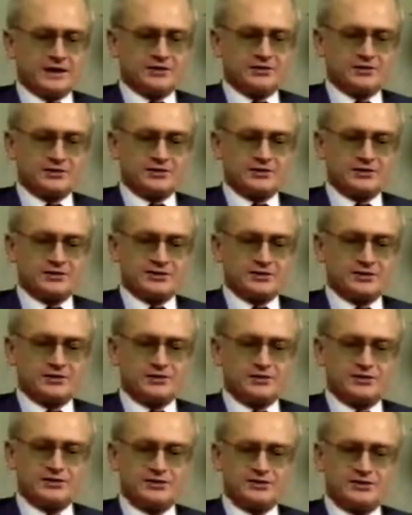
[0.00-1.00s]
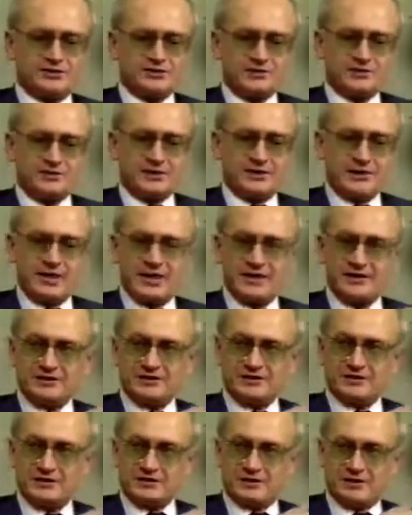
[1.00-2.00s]
to
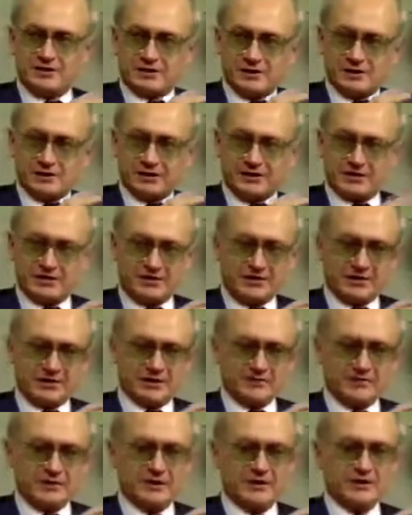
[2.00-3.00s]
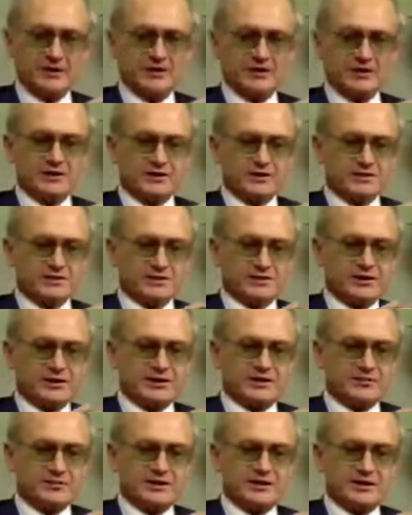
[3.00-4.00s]
destabilize your economy, to
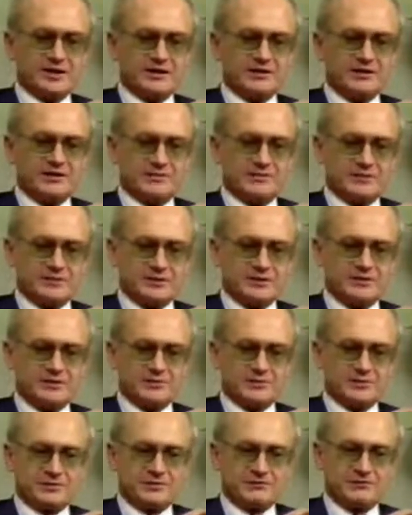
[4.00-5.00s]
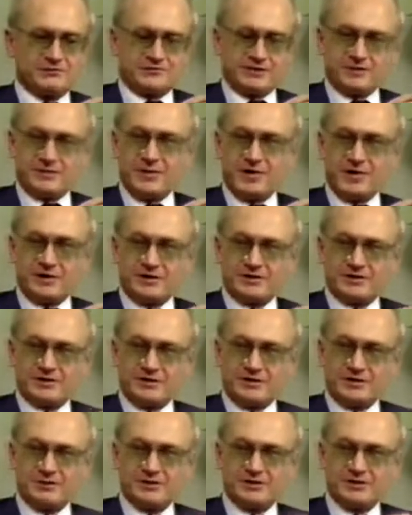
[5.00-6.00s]
eliminate the principle of free
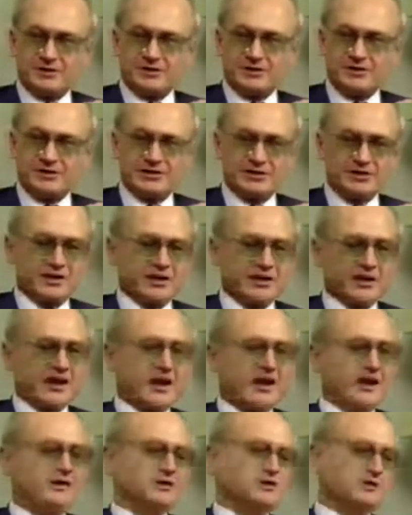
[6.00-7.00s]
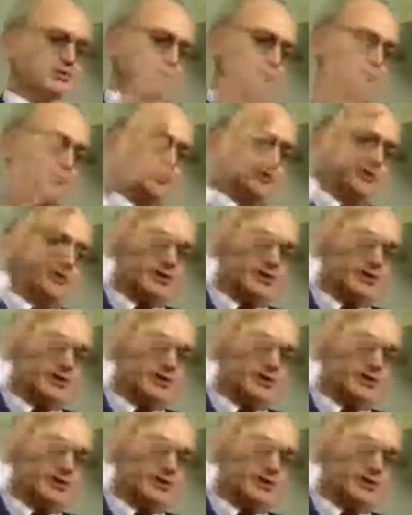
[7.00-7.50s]
market competition, and to